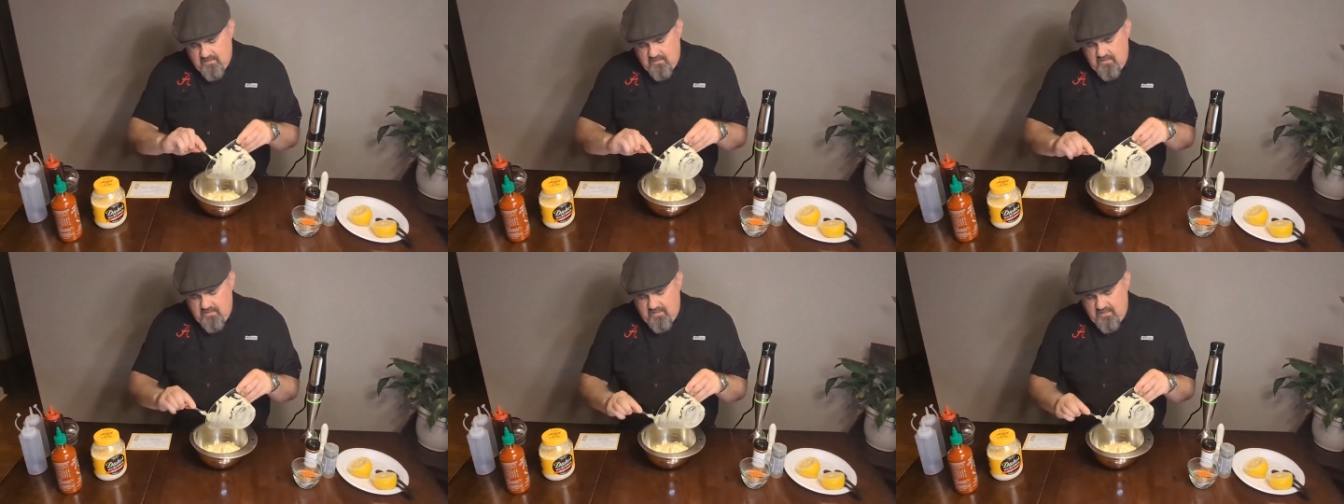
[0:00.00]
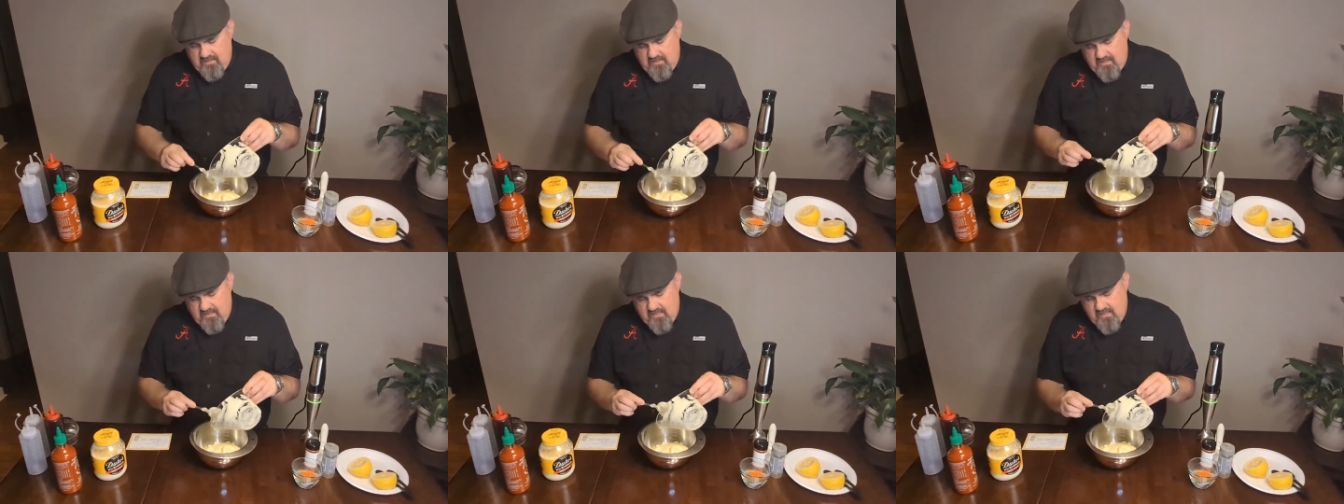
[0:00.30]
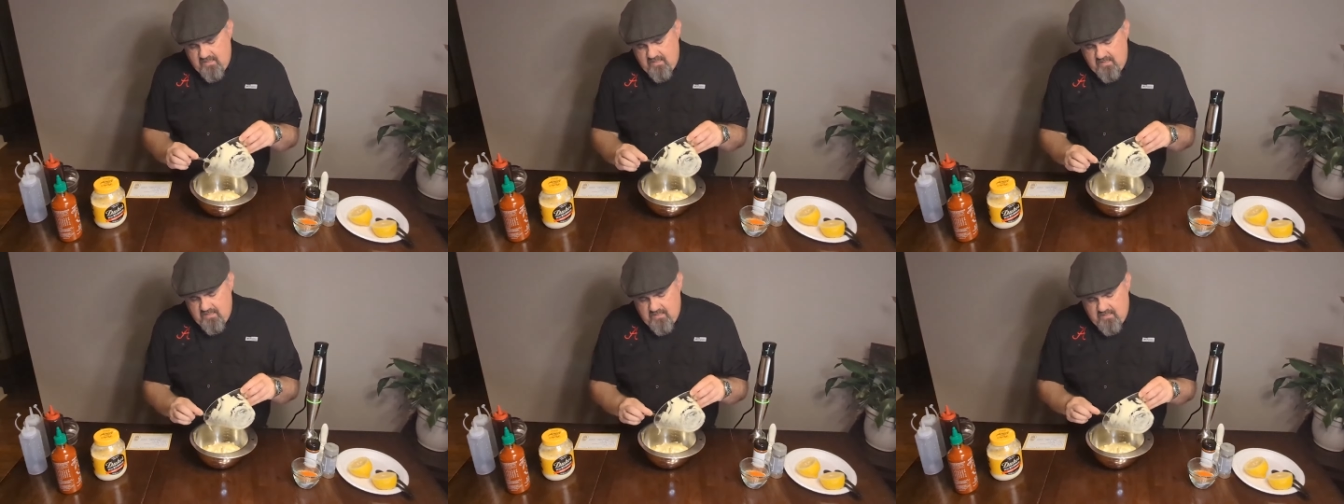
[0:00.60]

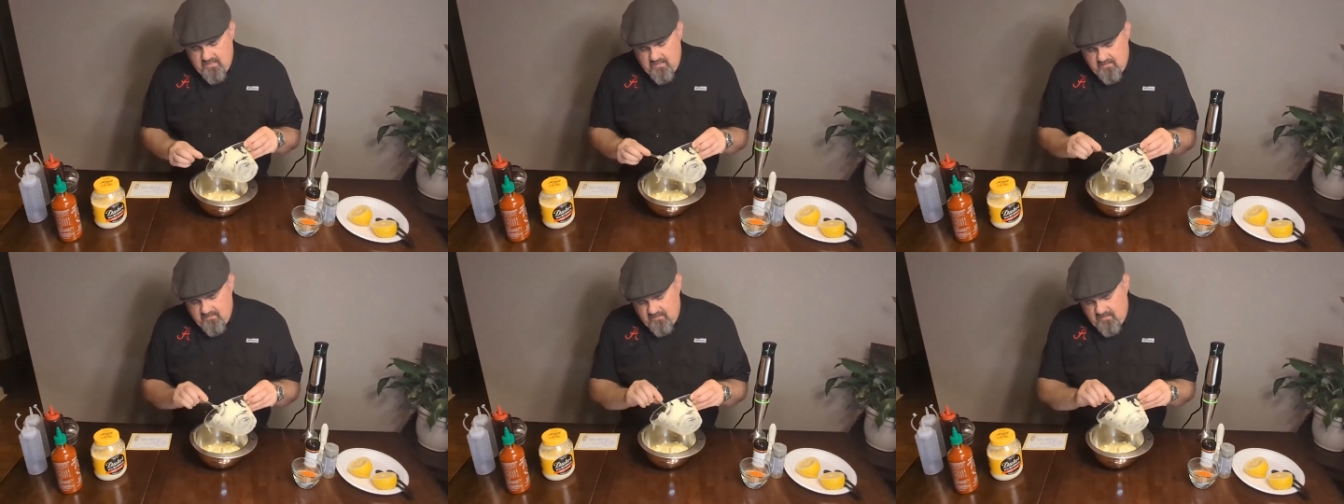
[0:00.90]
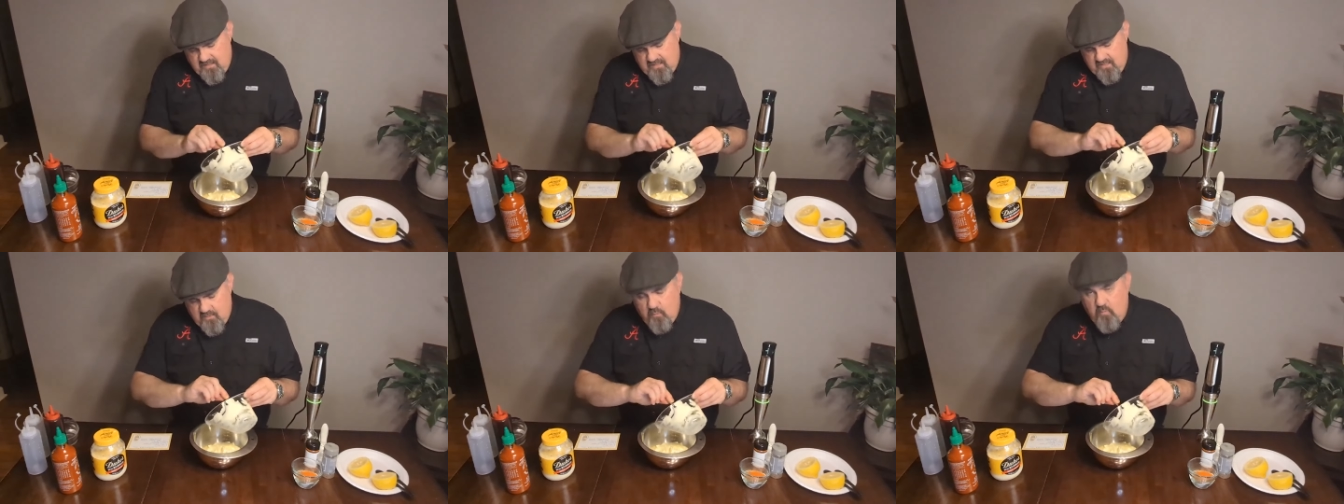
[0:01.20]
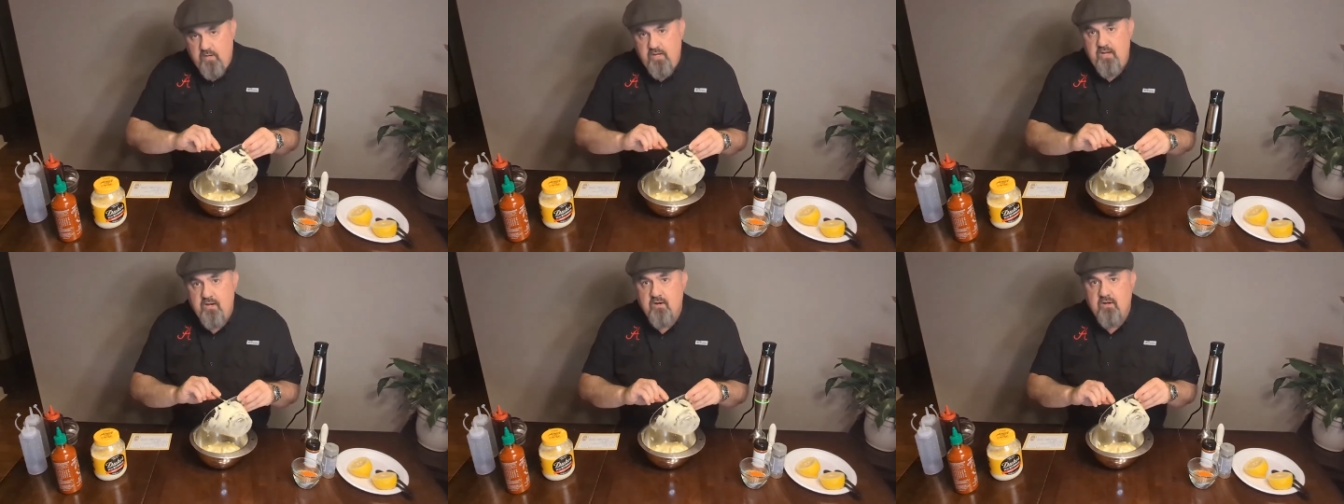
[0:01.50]
And then
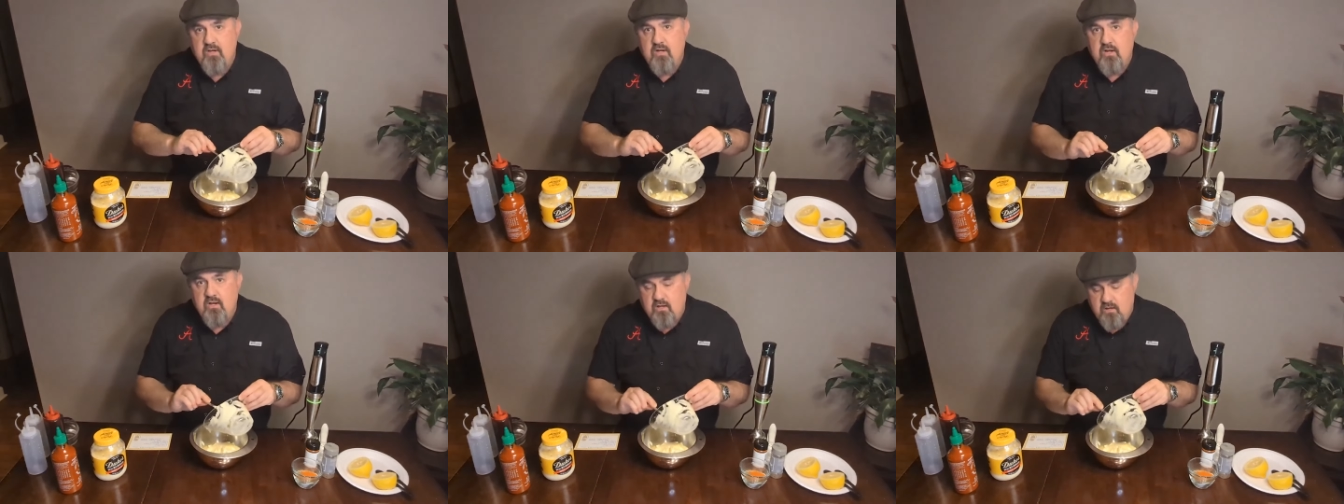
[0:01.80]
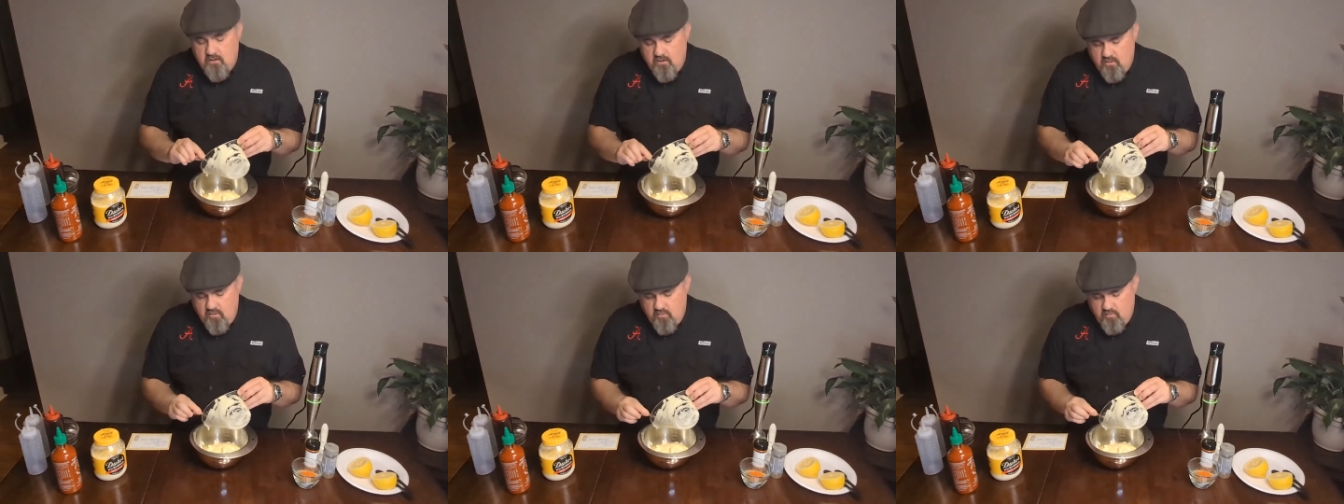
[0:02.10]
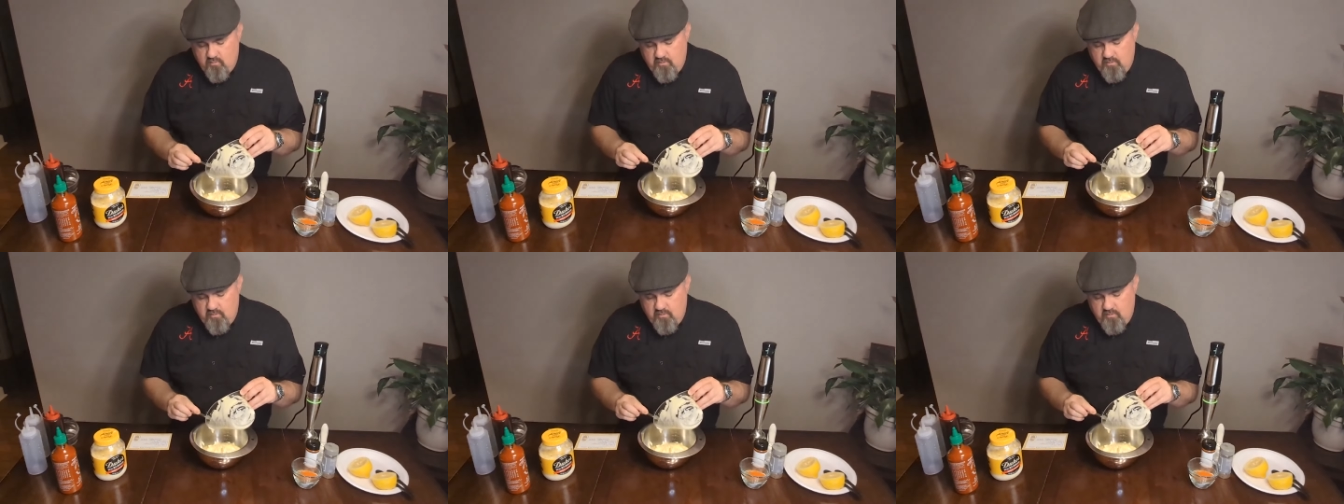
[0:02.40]
we are gonna go